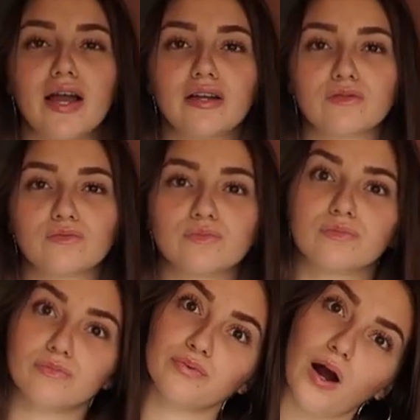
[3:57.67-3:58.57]
I
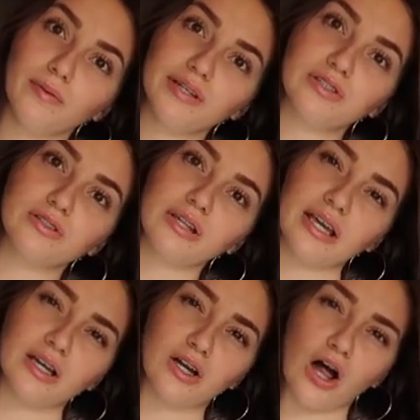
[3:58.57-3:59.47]
probably
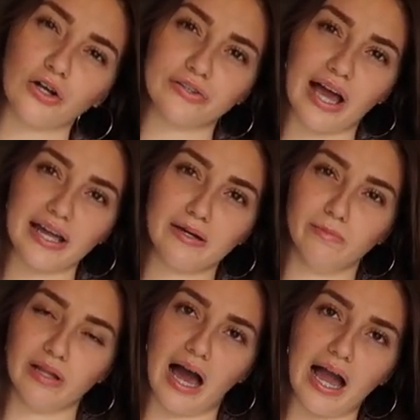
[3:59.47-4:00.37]
like colored that
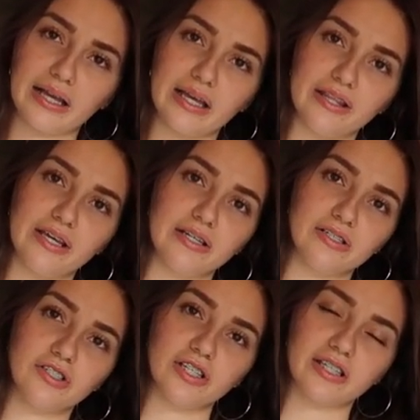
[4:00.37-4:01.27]
in black and
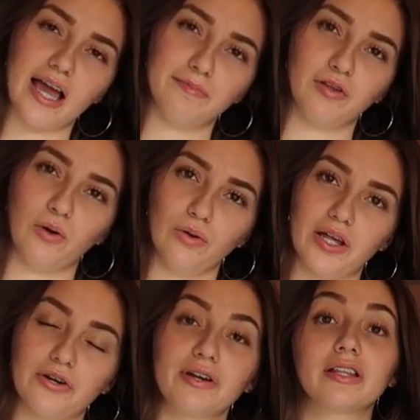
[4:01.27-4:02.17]
then just kept the gold
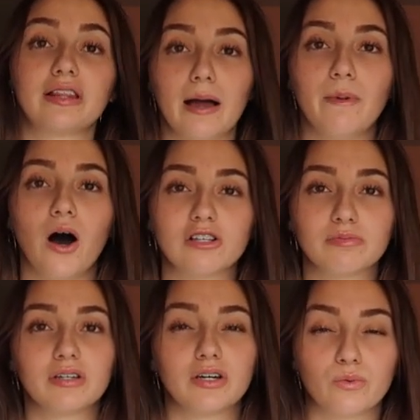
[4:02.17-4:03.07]
lettering, that
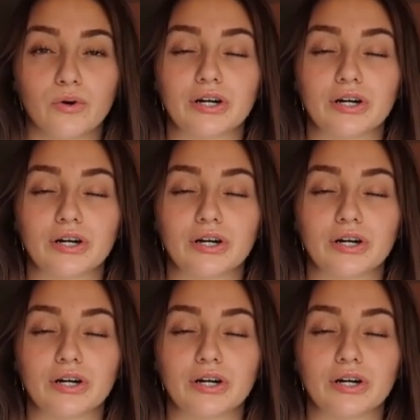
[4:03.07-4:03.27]
possibly could have